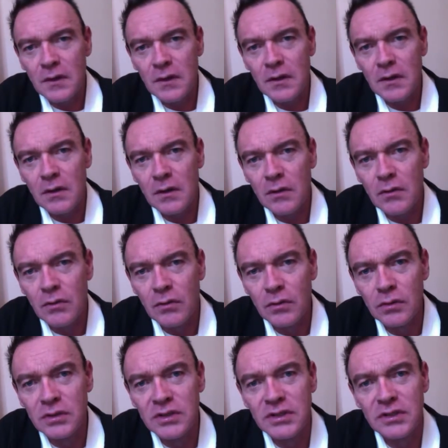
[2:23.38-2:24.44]
cruelty
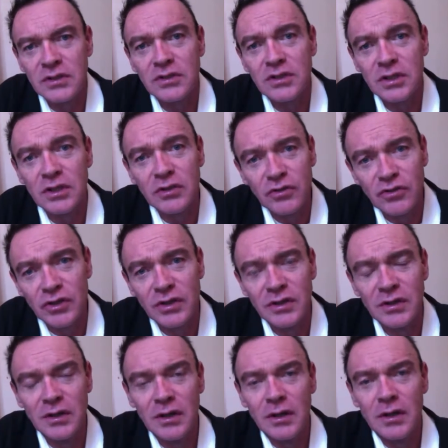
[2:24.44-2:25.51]
to children,
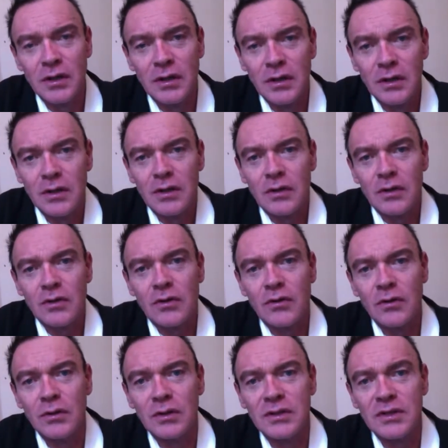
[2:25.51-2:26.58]

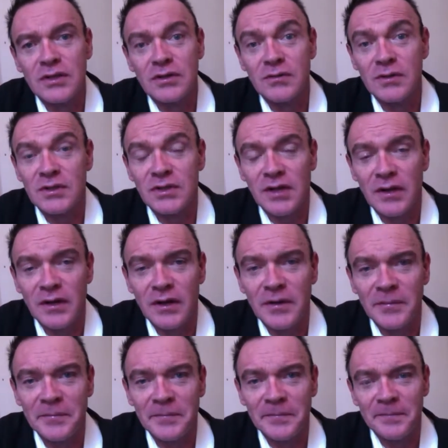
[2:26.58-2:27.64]
cruelty to each other,
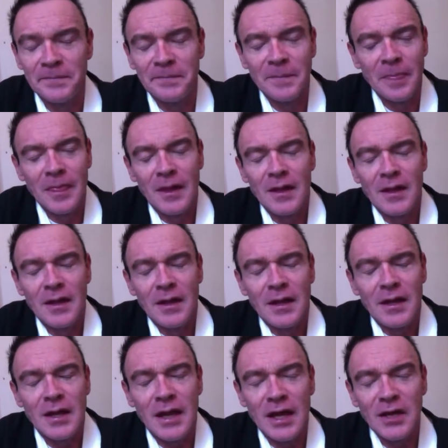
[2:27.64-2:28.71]

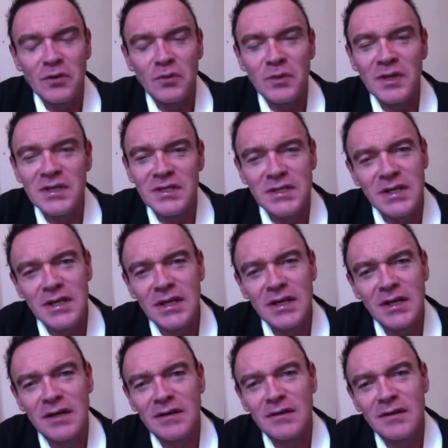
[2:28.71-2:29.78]
and we see
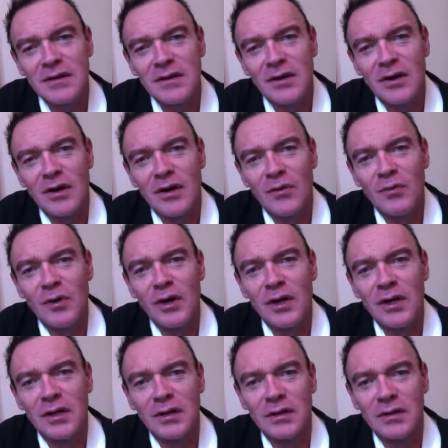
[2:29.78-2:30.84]
a
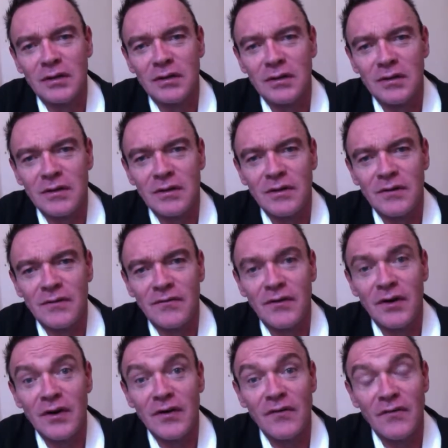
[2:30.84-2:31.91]
world very,
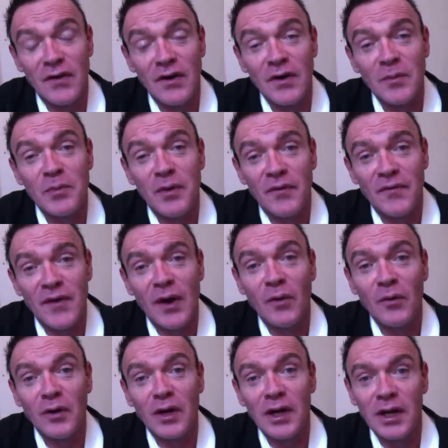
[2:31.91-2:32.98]
very
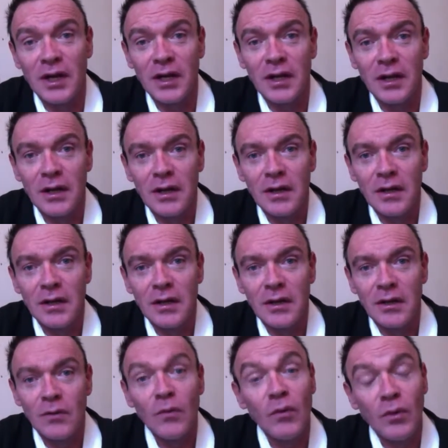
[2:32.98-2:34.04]
profoundly
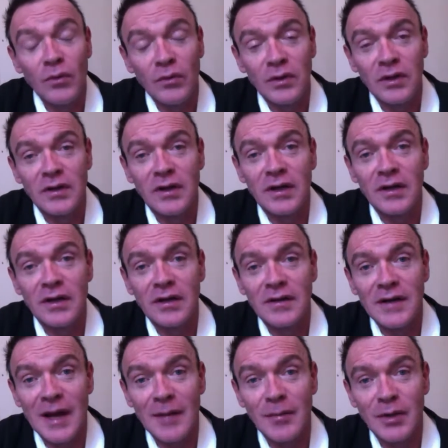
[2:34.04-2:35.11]
wounded and
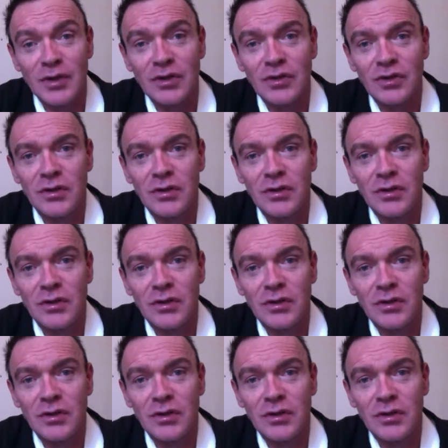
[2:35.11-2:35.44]
damaged.